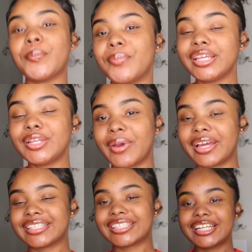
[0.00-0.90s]
but
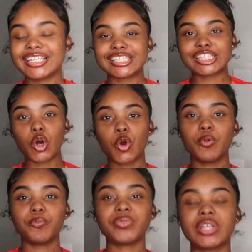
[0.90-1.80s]
anyways
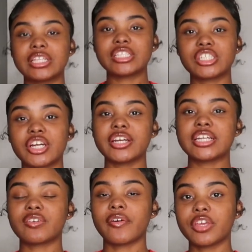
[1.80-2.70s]
so this shirt
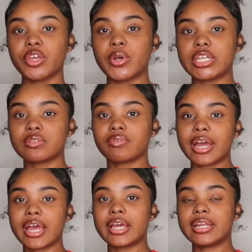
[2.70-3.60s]
is very cute it's
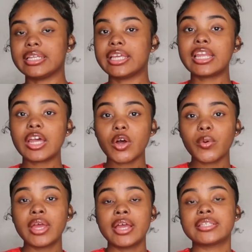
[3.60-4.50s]
red and
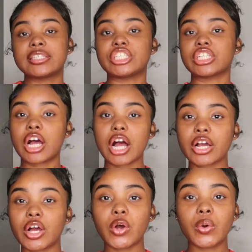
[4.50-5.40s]
yellow it's a
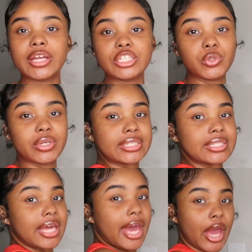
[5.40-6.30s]
chicago as you can
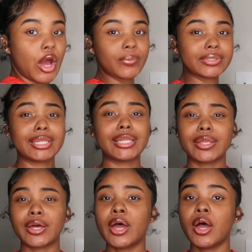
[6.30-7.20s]
tell with a
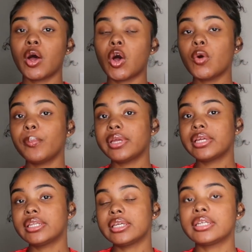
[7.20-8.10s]
little
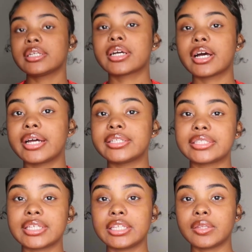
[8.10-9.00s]
open cuts
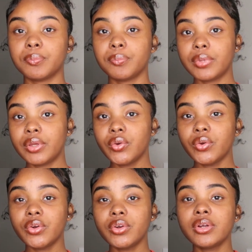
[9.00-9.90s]
in the
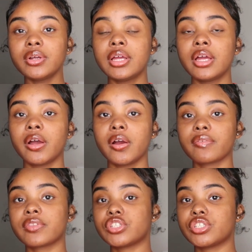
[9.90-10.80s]
middle
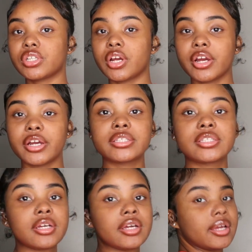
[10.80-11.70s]
of the shirt
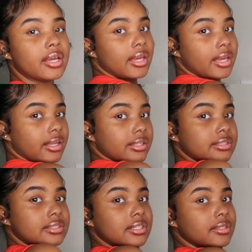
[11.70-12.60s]

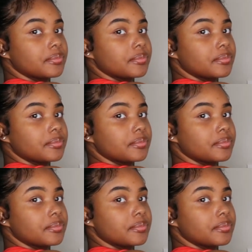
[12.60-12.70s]
and